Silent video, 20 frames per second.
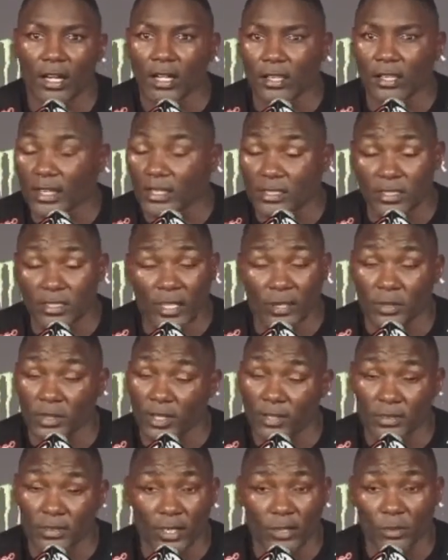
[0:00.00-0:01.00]
They can say
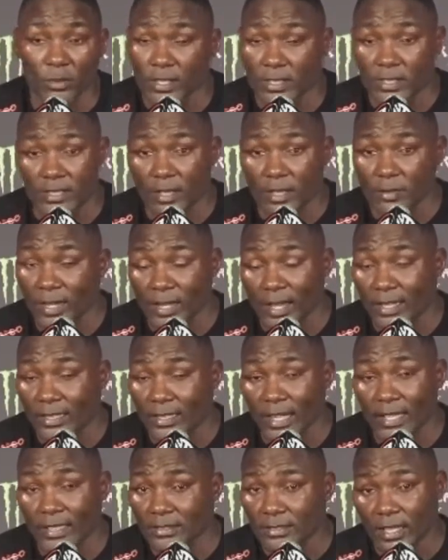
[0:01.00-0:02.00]
whatever they want to say, man.
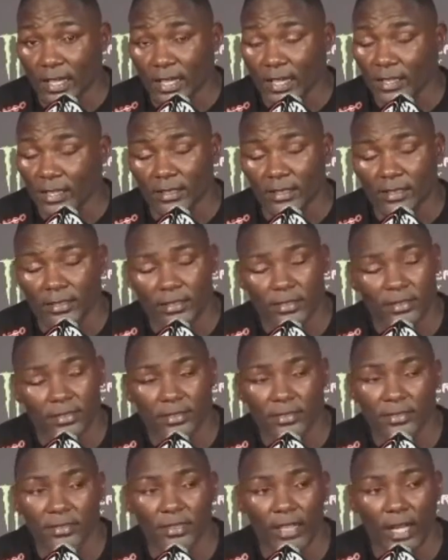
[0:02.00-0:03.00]

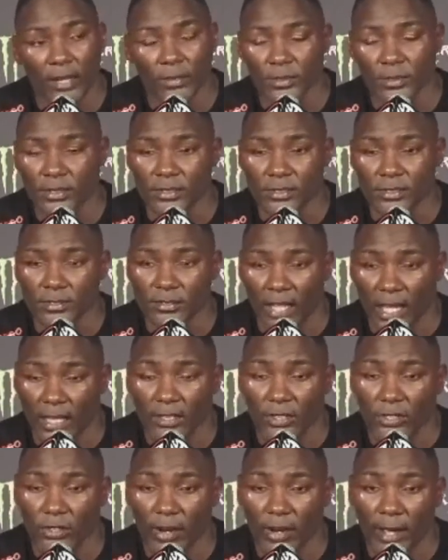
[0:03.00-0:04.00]
I
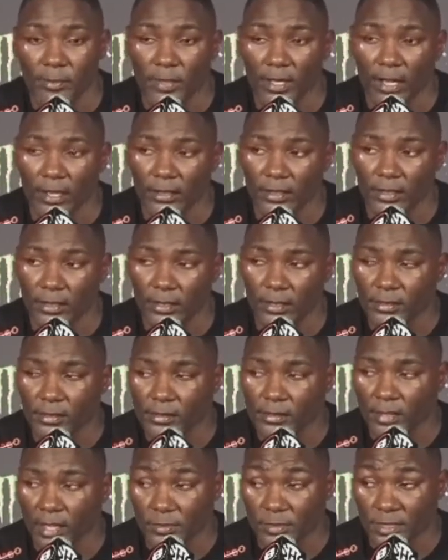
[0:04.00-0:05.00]
look crappy out there.
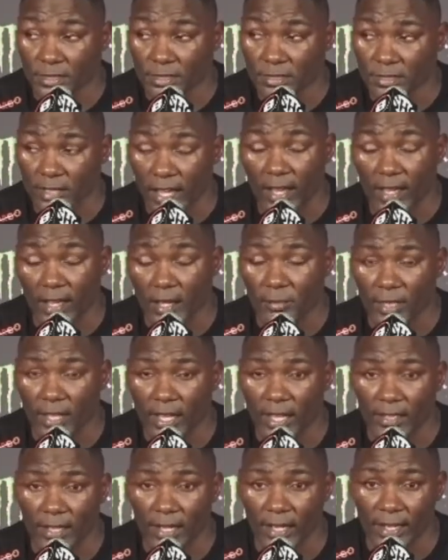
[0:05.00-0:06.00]
I am
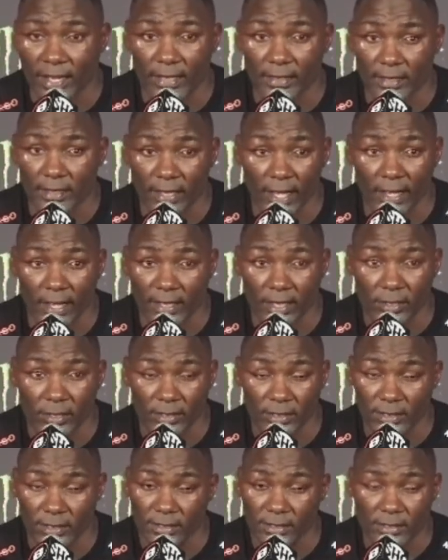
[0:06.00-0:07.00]
glad that I got the
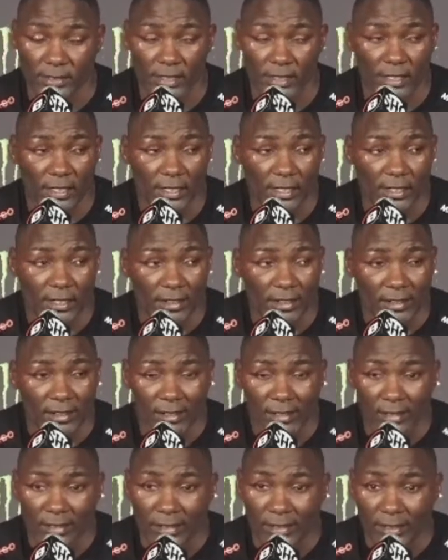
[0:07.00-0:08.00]
knockout, because
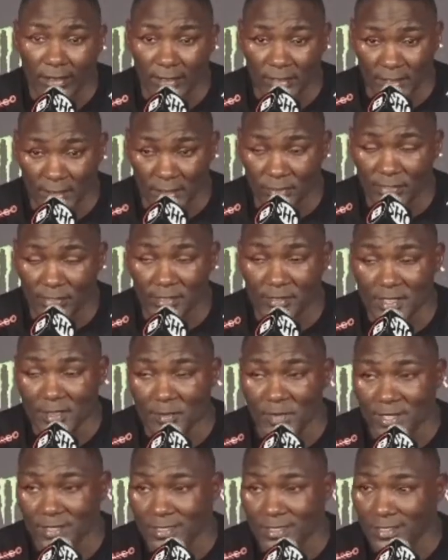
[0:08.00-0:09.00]
another 15
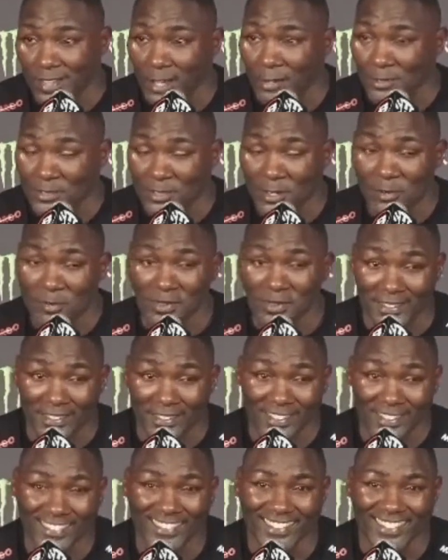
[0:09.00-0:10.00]
minutes of that was going to
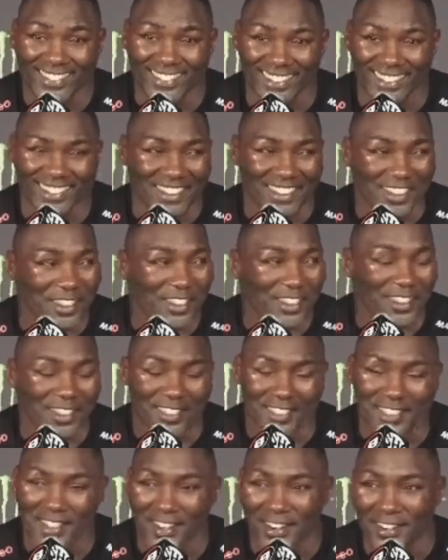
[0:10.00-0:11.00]
be
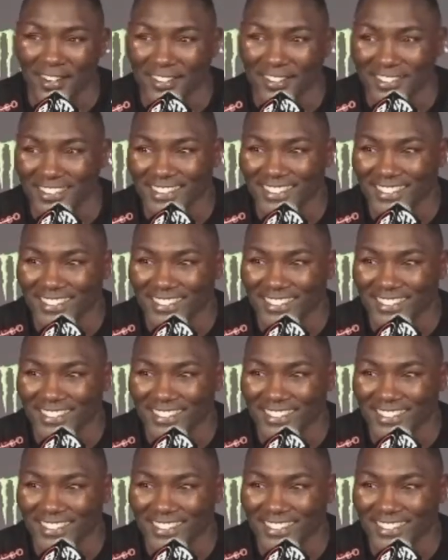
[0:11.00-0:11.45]
long.